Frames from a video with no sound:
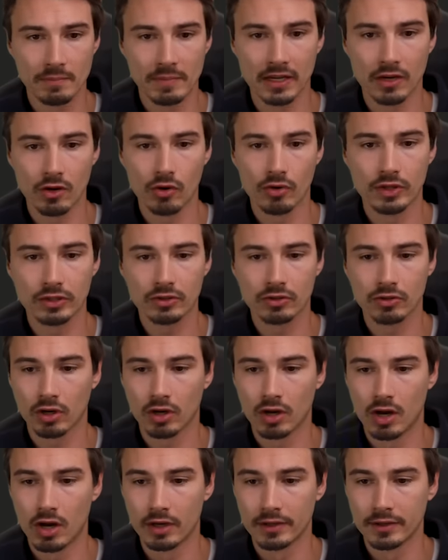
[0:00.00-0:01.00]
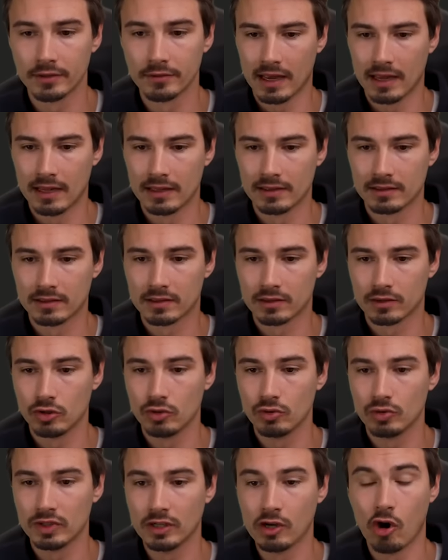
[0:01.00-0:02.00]
by going to Claude and
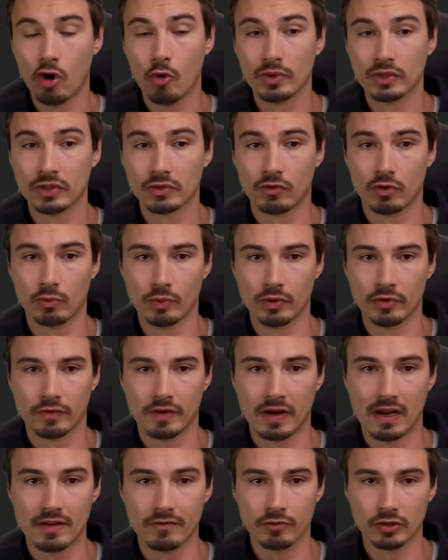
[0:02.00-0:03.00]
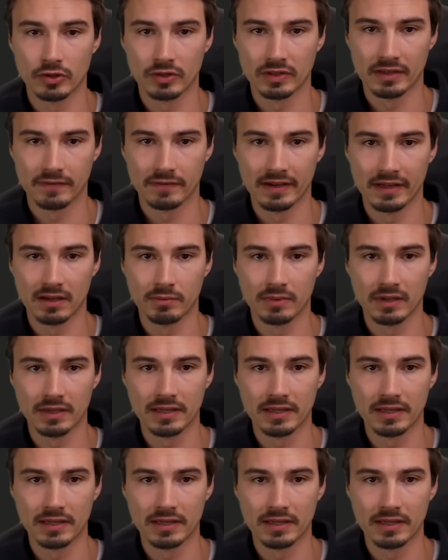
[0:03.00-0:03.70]
using Opus 4.5, which is available